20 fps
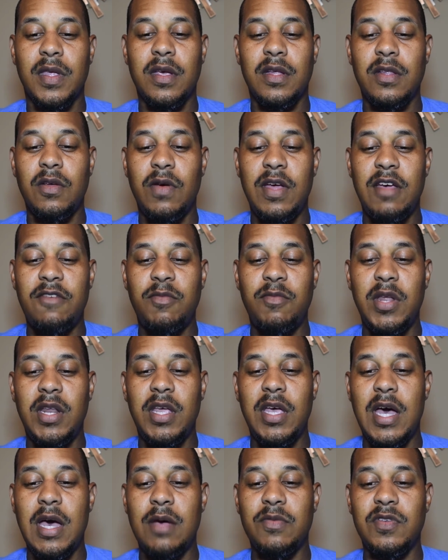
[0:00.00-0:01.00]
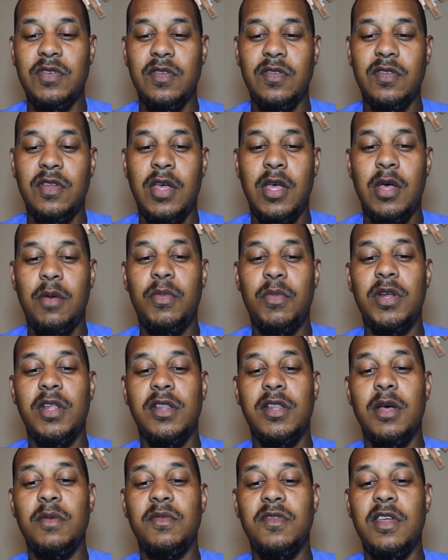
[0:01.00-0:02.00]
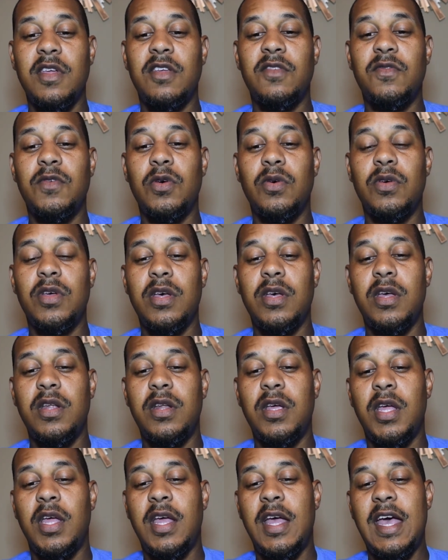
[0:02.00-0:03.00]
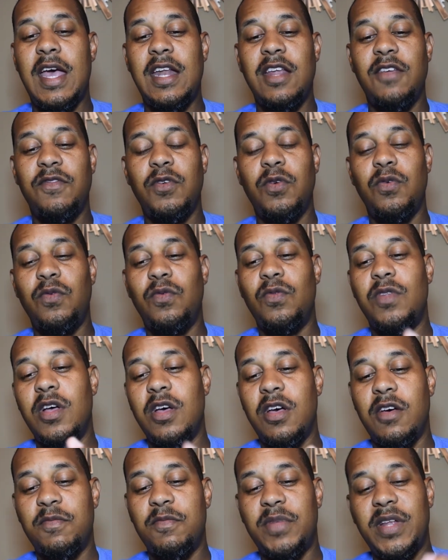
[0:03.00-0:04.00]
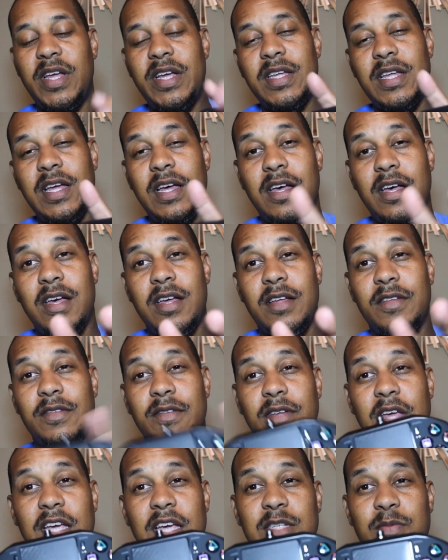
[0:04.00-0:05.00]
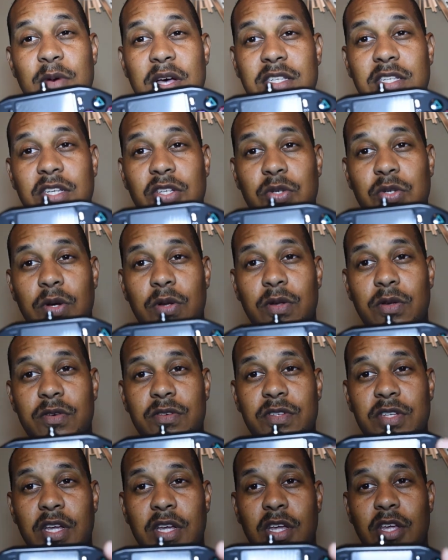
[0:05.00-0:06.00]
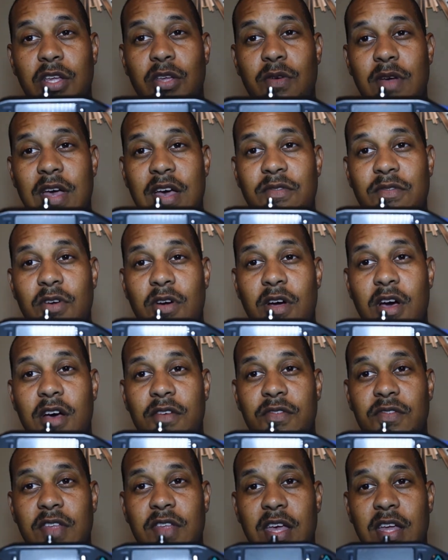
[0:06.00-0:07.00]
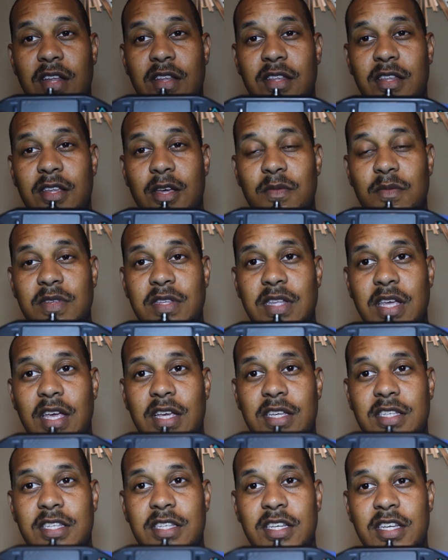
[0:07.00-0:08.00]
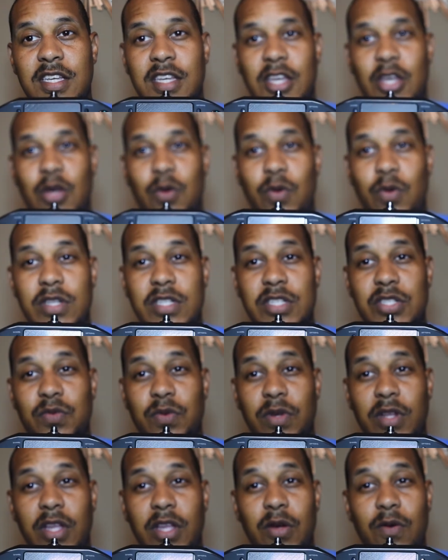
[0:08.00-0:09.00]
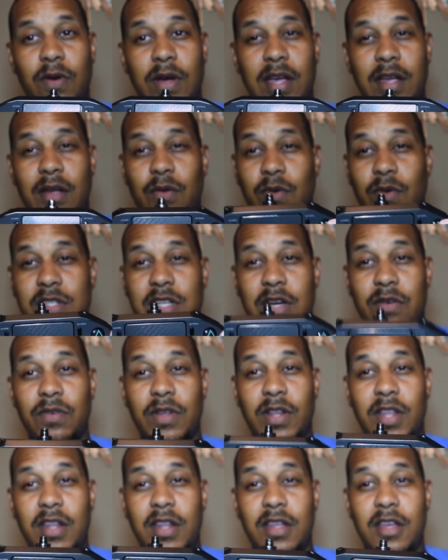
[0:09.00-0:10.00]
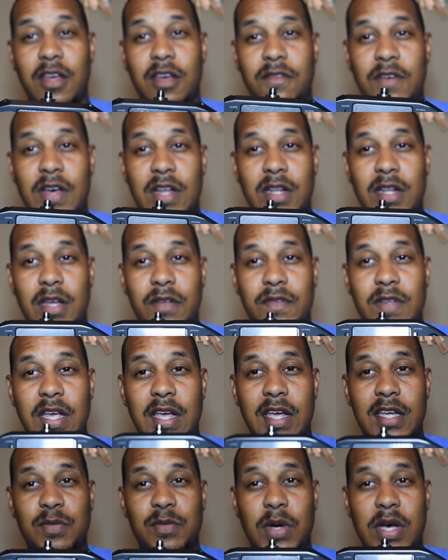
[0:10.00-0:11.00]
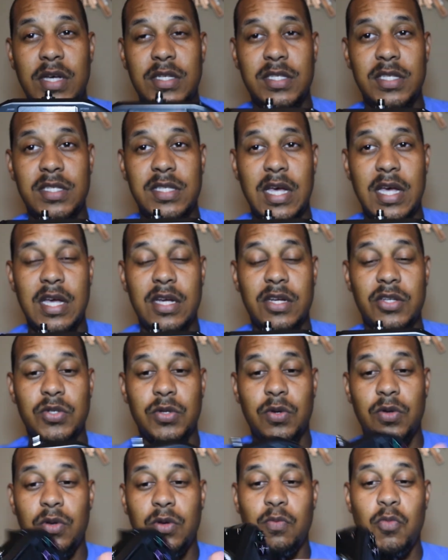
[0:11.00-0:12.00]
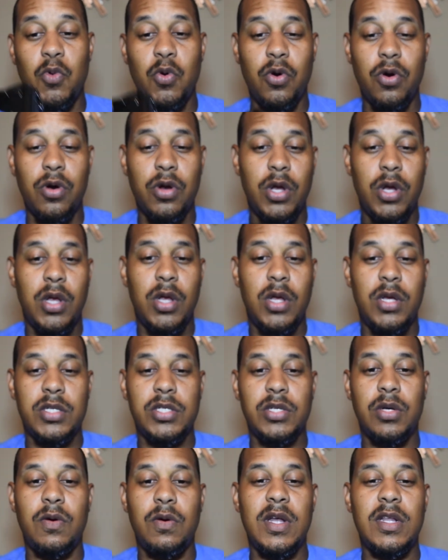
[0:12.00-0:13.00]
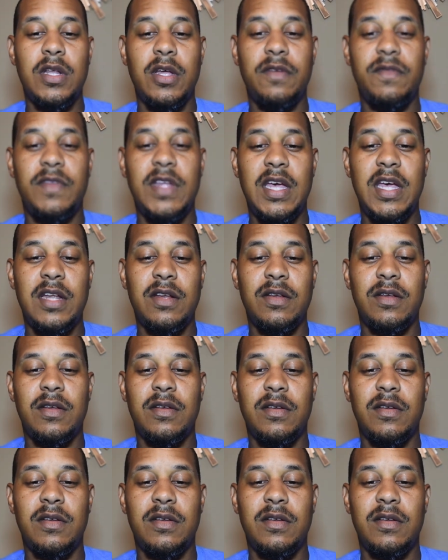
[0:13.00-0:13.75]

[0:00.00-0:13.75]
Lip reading: don't have many options. But the thumbsticks feel good, and if you love Xbox controllers, you have your offset thumbsticks, which is really great, which I really love. I love the Xbox design controller more, so I love that